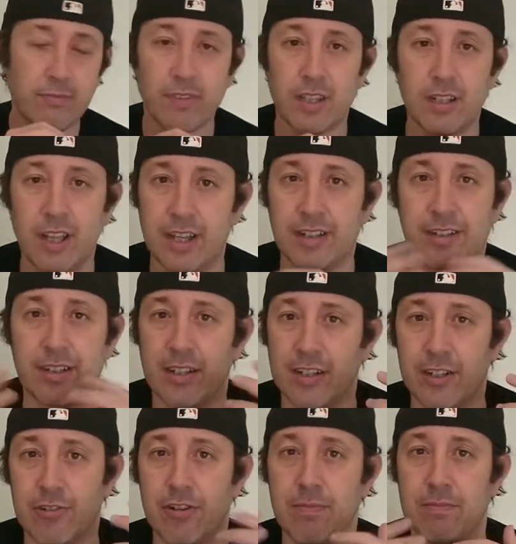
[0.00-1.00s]
like
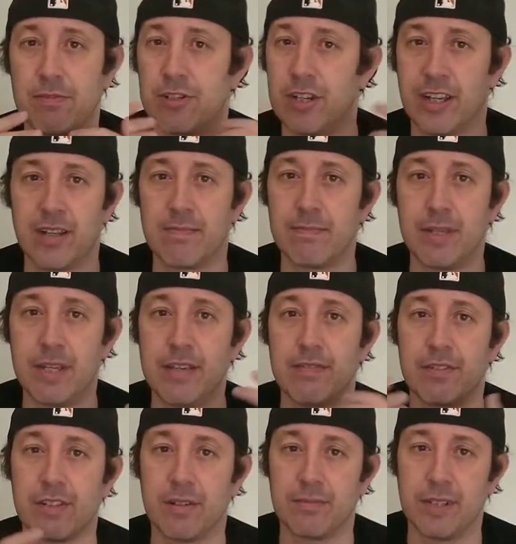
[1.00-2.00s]
shrimp, chicken, beef,
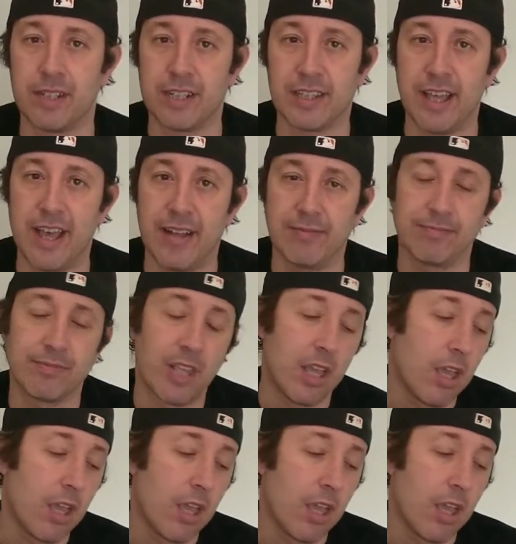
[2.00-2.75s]
something like that.